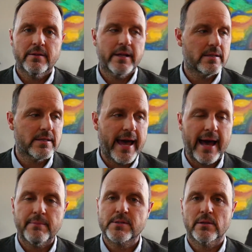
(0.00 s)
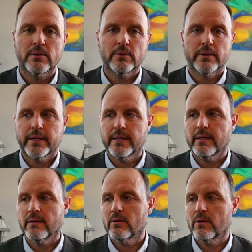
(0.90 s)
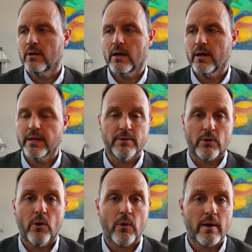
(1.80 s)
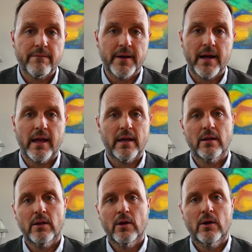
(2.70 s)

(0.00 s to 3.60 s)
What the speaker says: that is absolutely either horrifying,